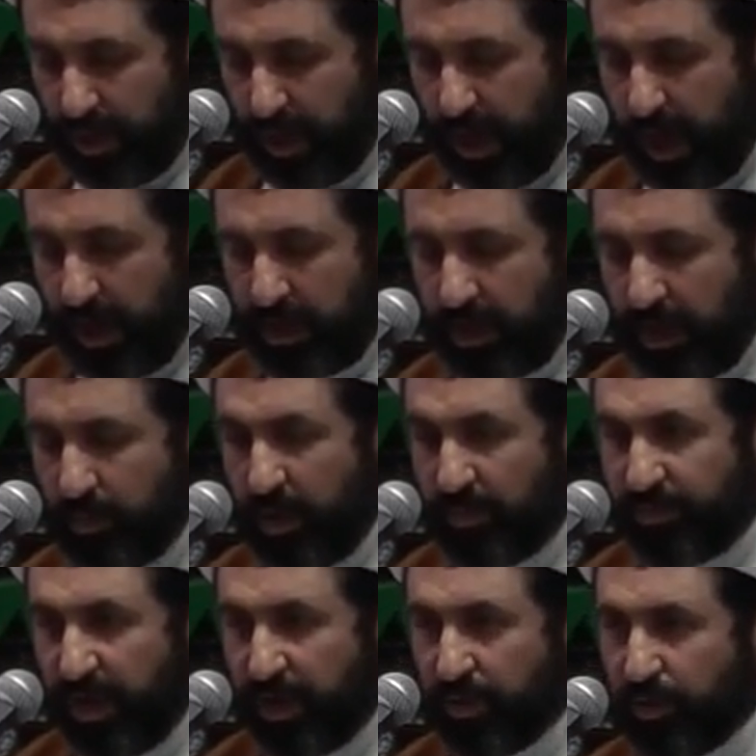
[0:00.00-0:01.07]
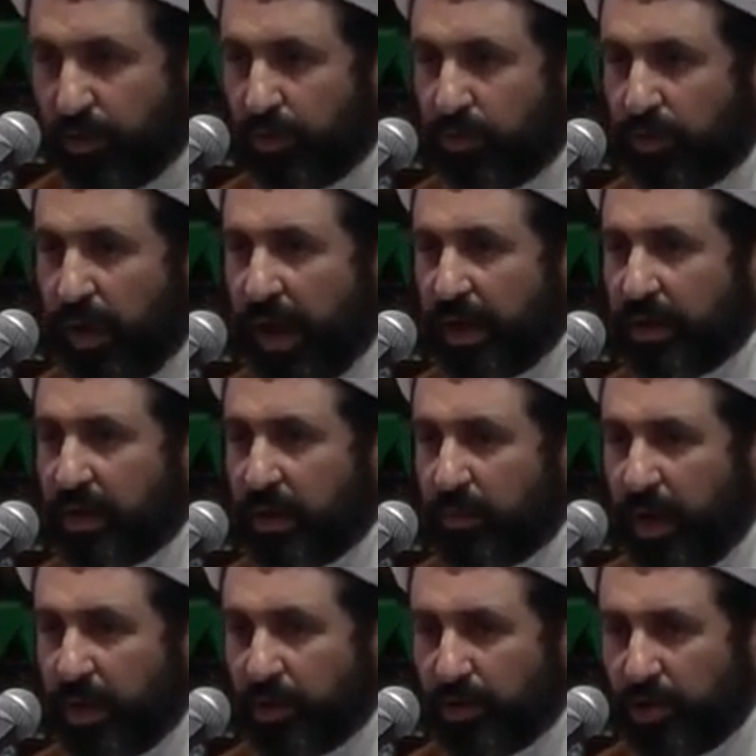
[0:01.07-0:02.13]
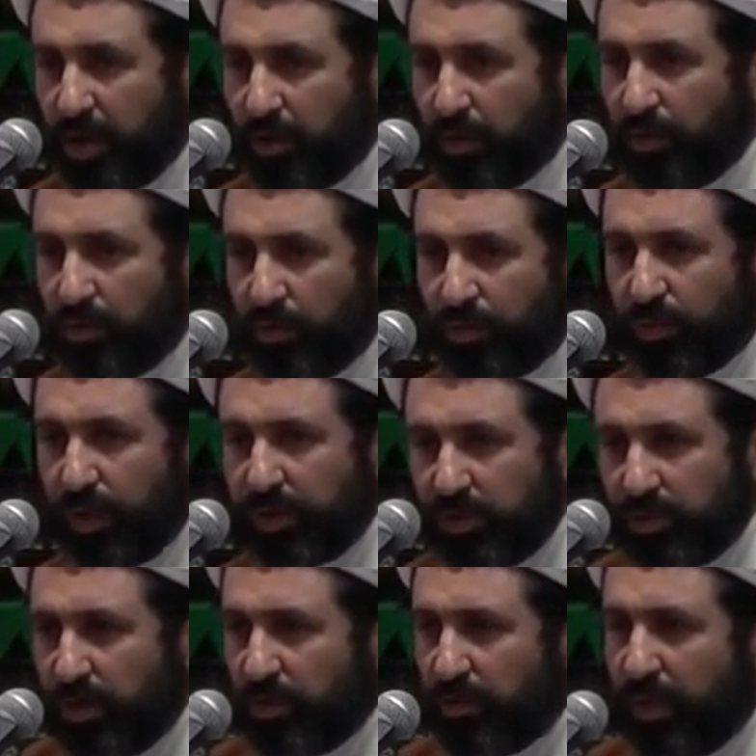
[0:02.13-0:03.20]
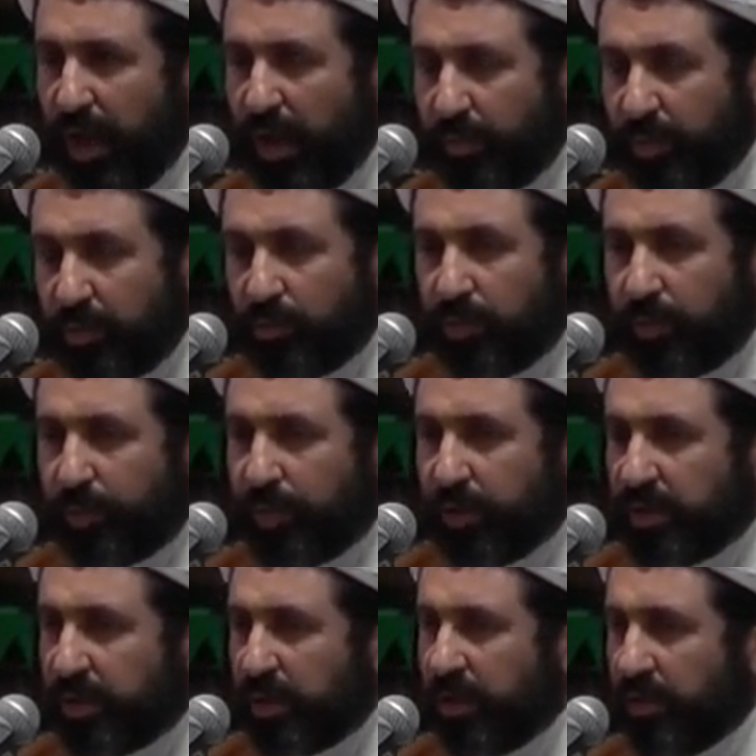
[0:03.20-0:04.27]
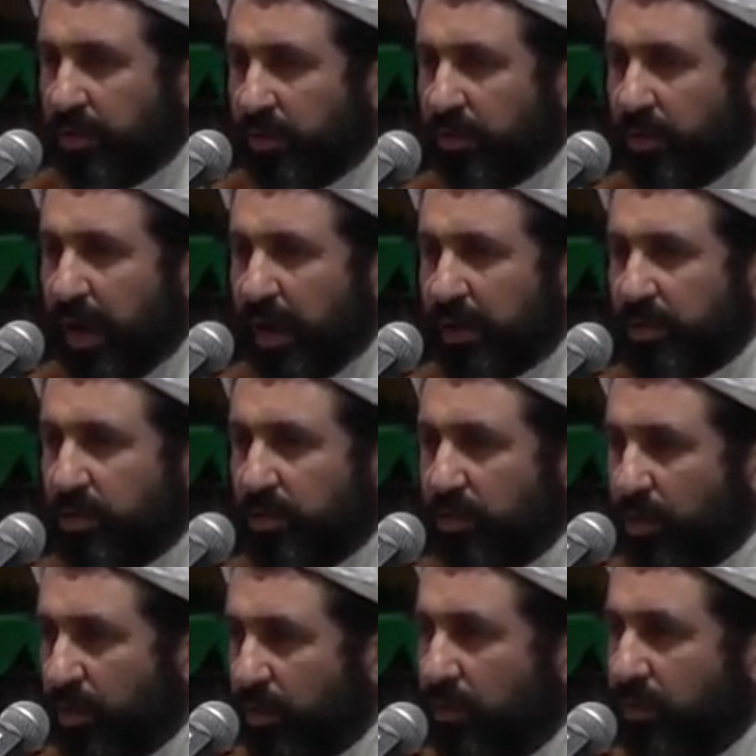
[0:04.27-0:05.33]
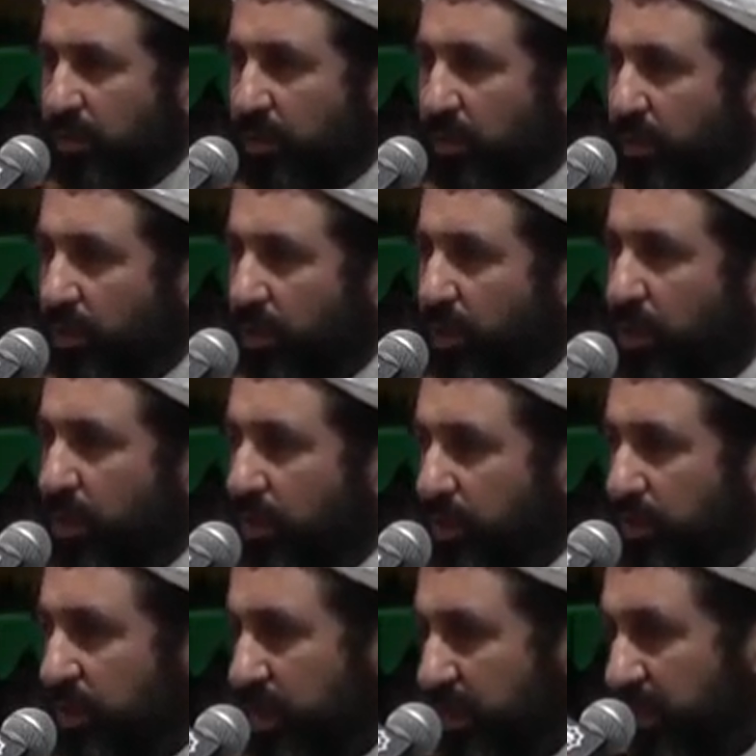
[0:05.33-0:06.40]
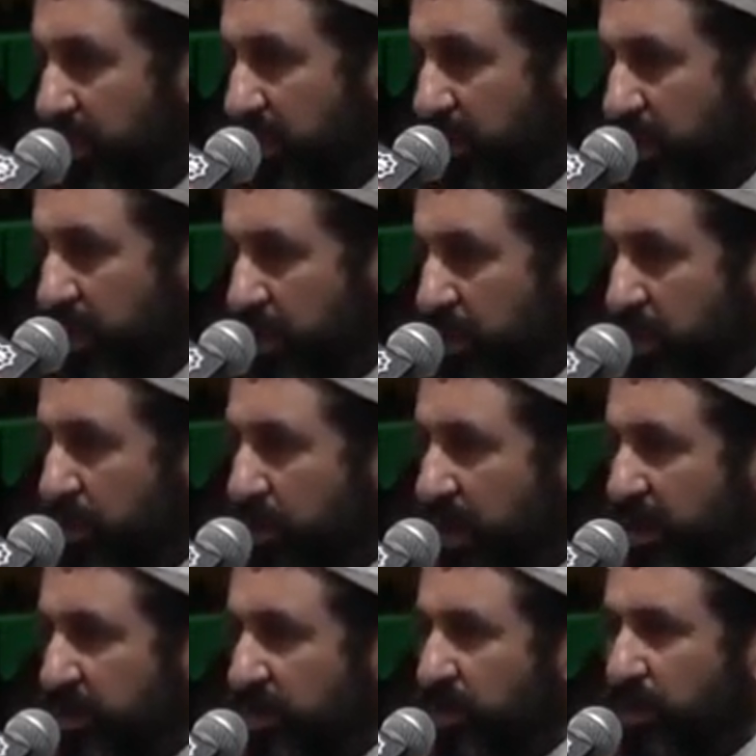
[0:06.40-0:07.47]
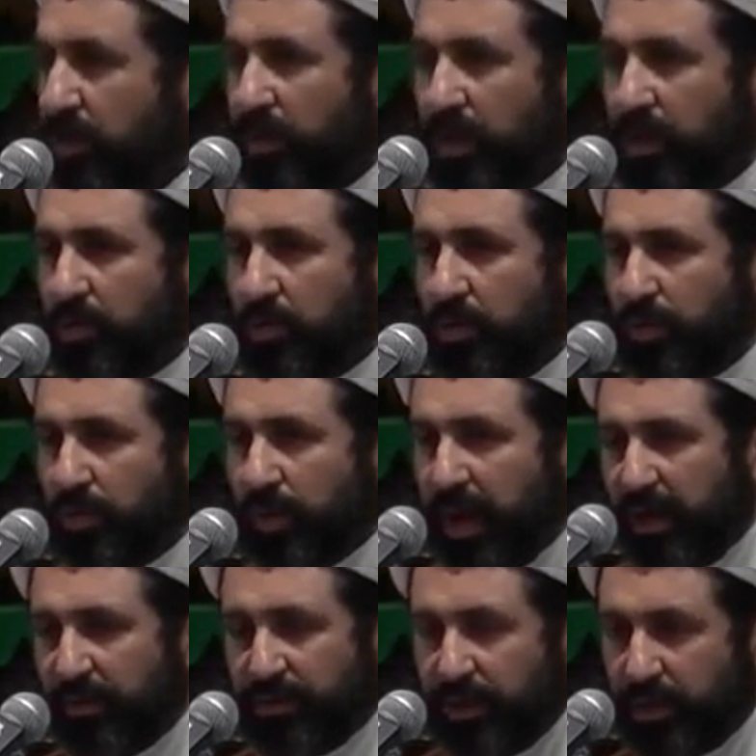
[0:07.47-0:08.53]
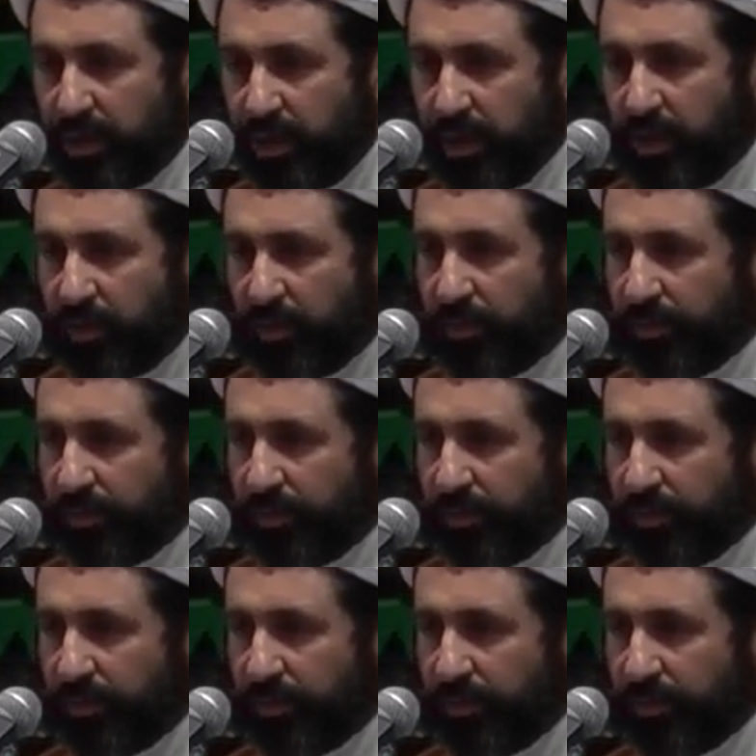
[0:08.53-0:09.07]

Aina mafarruhu, aina malja'uhu. What is going to happen to a person who has no Lord, who has no one to look after him?